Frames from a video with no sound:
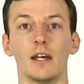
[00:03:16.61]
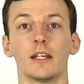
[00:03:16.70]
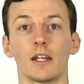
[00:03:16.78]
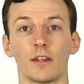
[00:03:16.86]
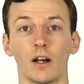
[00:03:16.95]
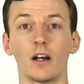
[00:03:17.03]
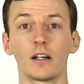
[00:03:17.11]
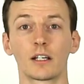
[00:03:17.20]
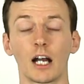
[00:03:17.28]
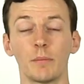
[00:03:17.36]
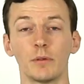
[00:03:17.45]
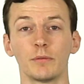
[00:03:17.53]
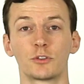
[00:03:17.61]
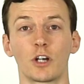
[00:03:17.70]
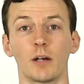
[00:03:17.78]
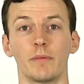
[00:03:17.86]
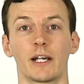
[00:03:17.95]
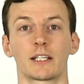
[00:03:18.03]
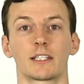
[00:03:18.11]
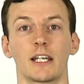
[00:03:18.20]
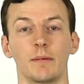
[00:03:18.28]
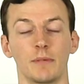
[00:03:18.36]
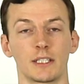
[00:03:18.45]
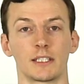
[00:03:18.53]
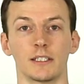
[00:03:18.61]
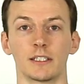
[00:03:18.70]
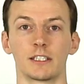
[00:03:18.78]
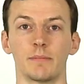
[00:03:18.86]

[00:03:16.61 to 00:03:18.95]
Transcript: Now there are a couple of drawbacks that I must list